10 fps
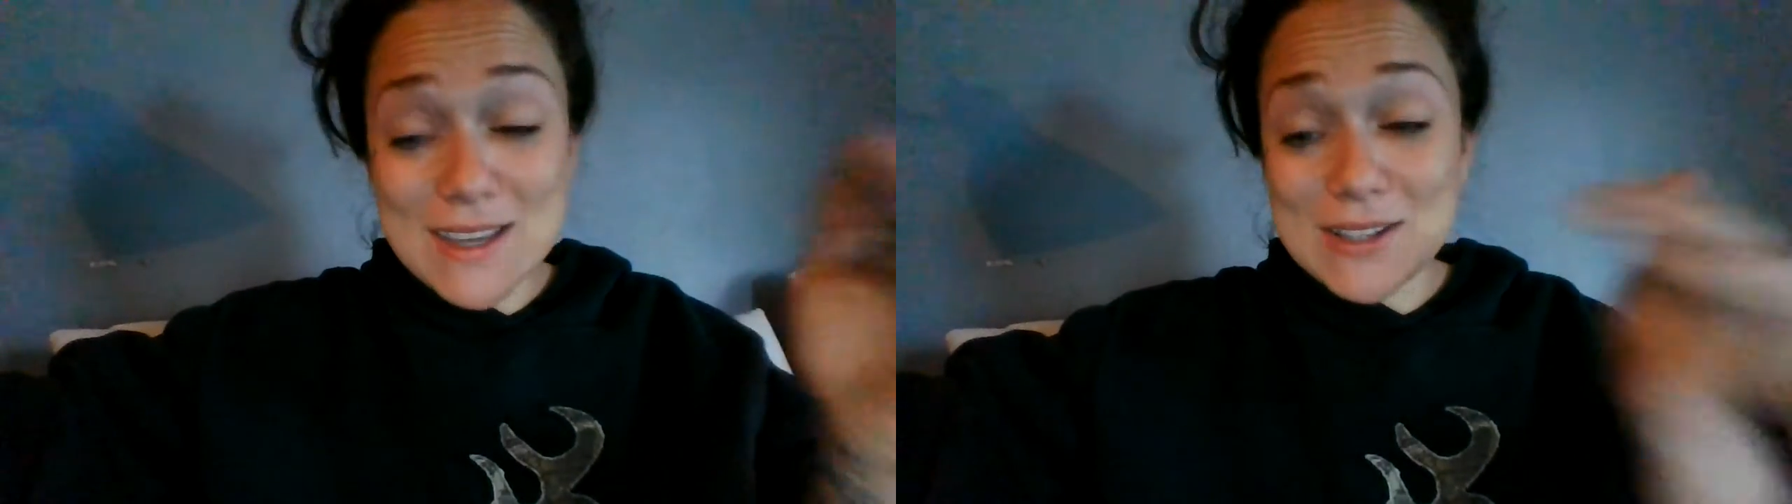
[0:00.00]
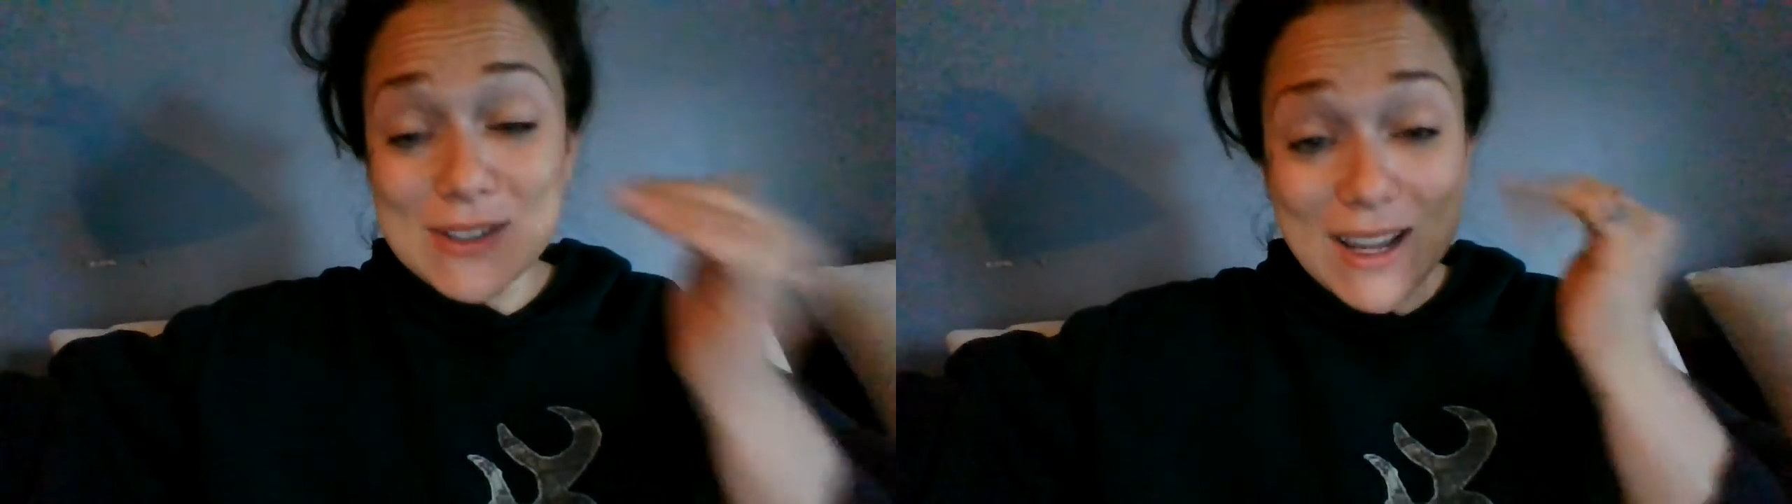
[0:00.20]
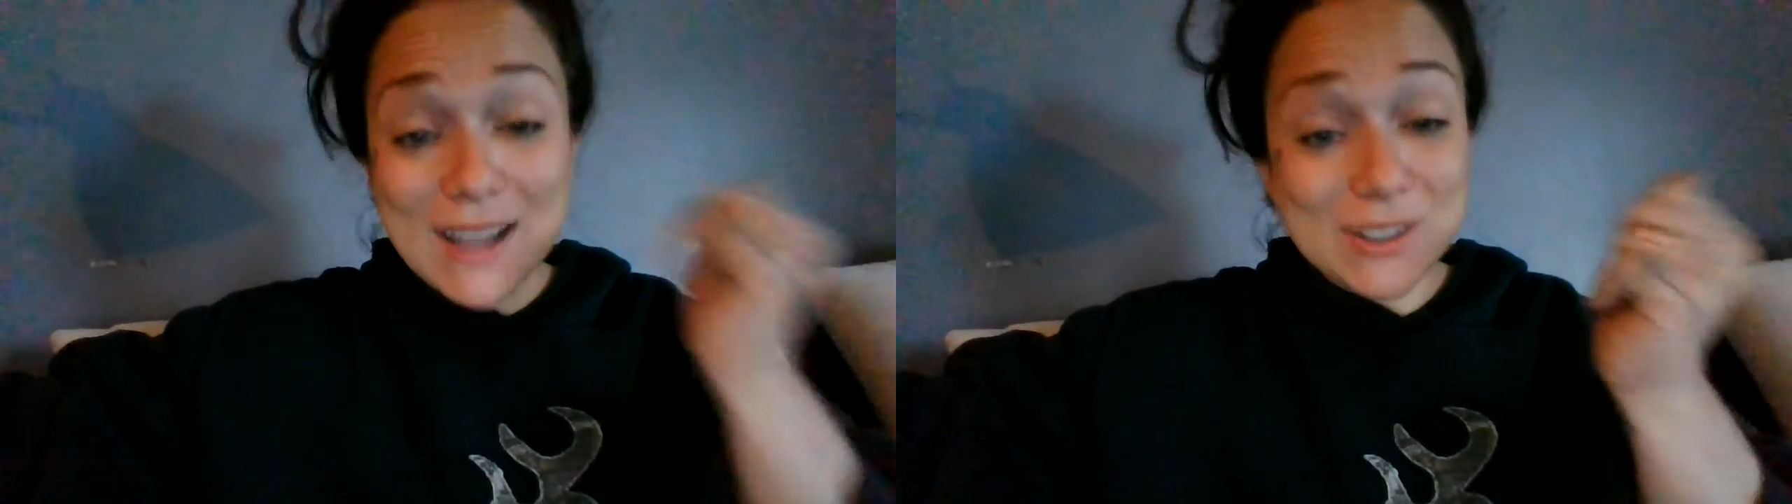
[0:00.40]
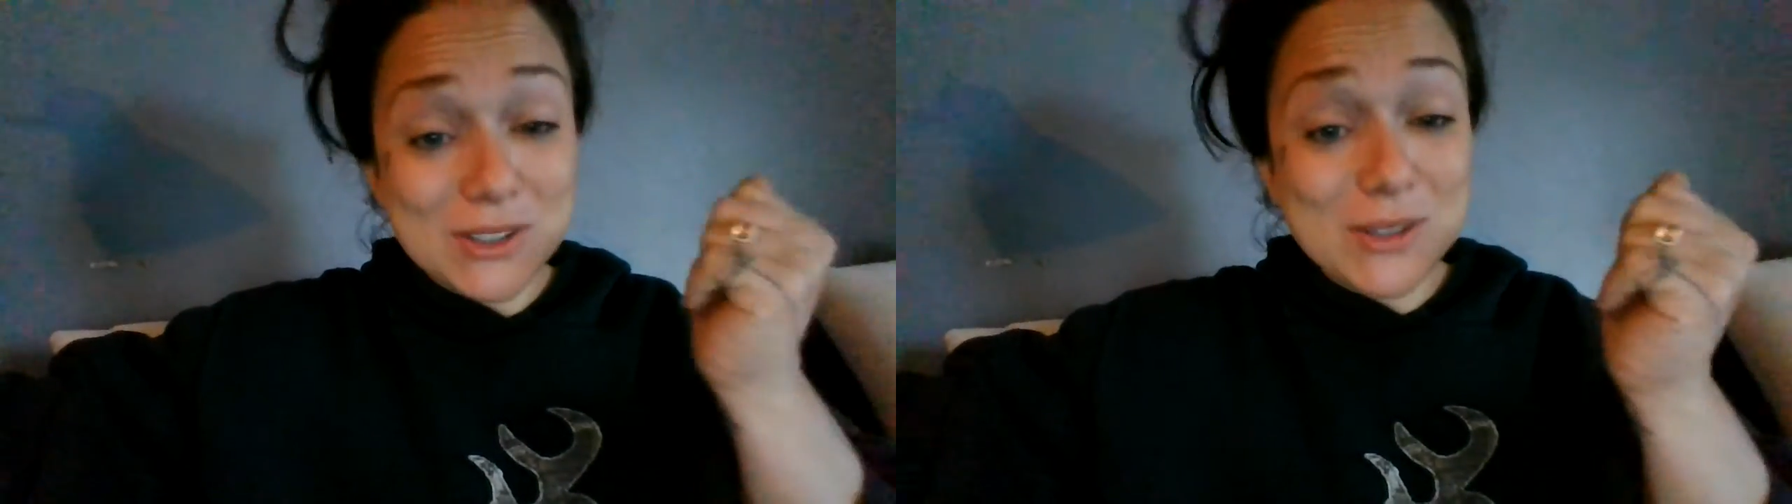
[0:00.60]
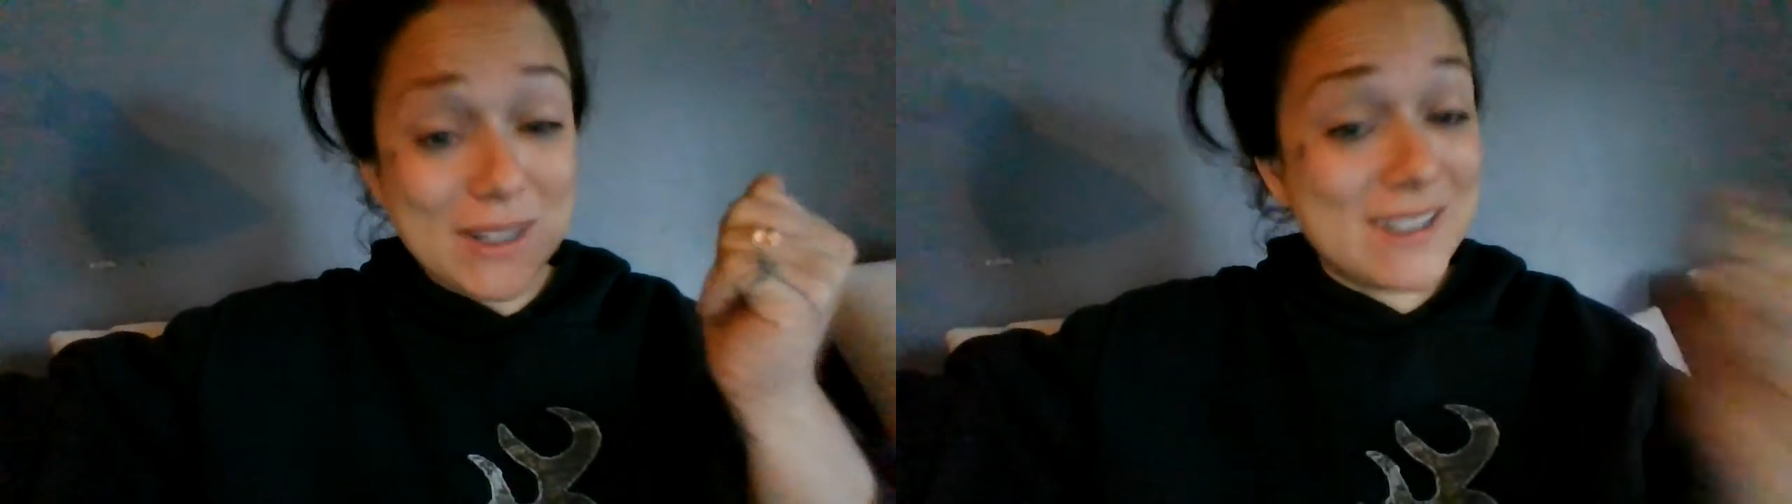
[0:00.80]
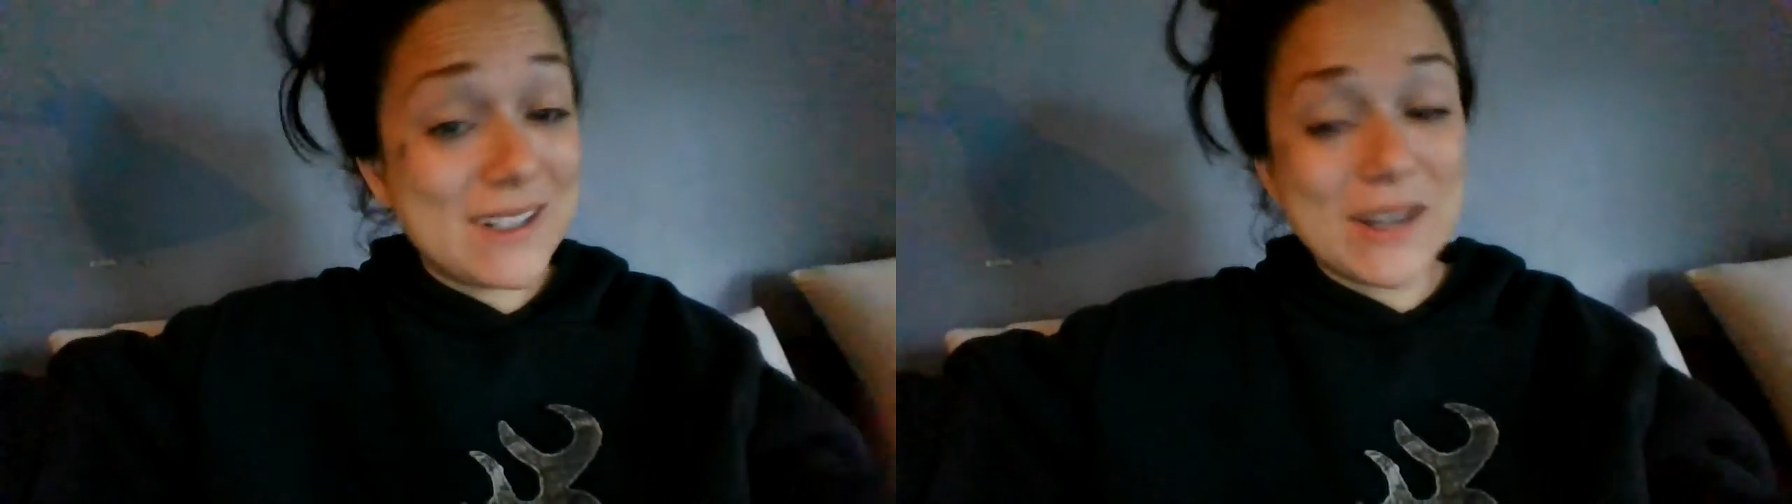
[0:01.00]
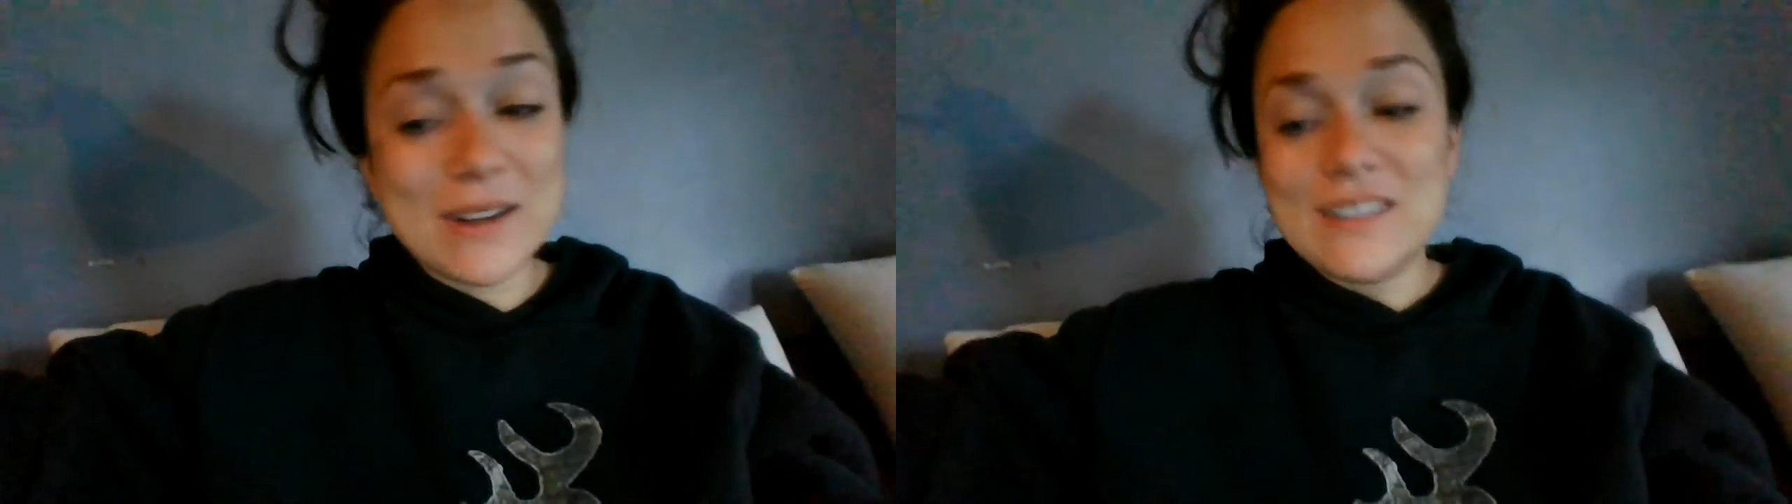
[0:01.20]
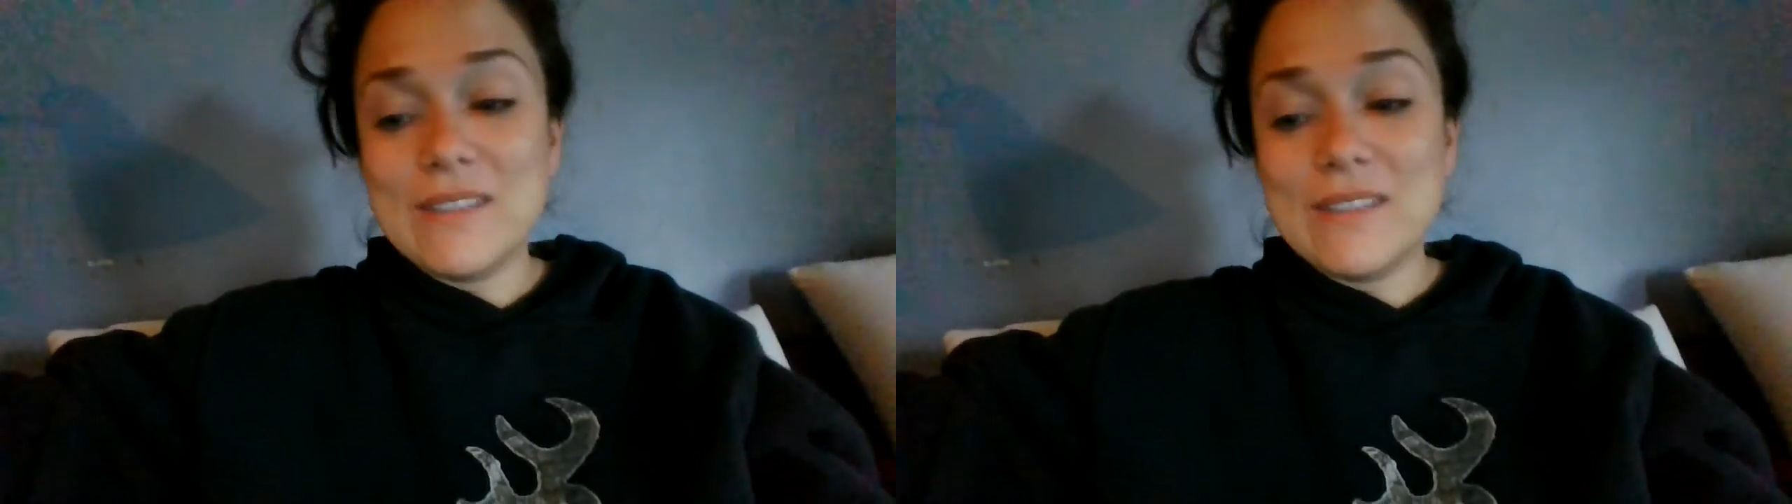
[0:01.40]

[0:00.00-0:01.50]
yesterday. I need it.